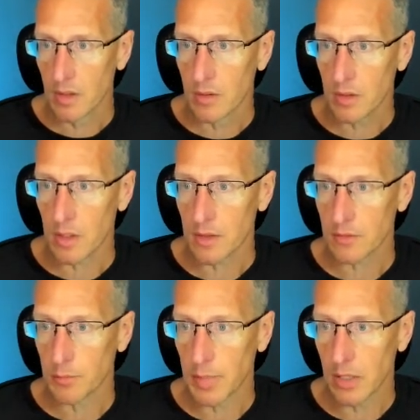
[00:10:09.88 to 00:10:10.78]
Call
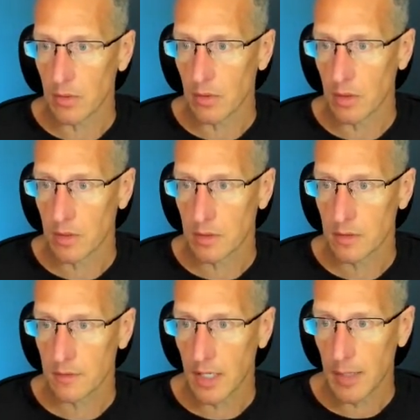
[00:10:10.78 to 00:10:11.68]
this barrel
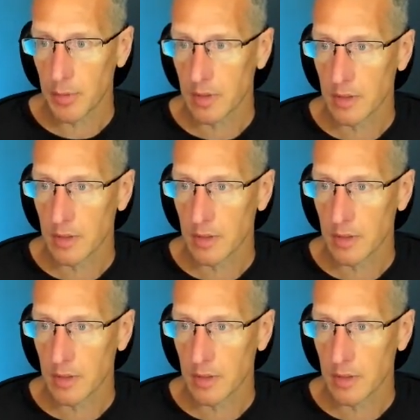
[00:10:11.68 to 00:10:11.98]
top.